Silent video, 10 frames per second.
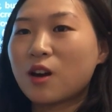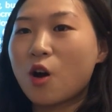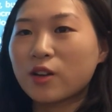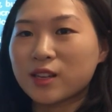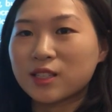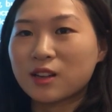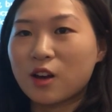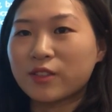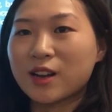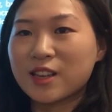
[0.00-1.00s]
August
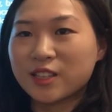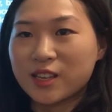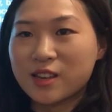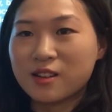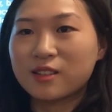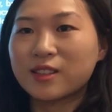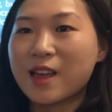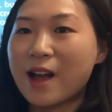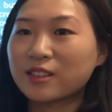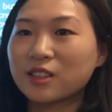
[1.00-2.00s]
of the last year
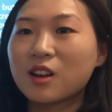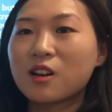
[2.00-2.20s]
that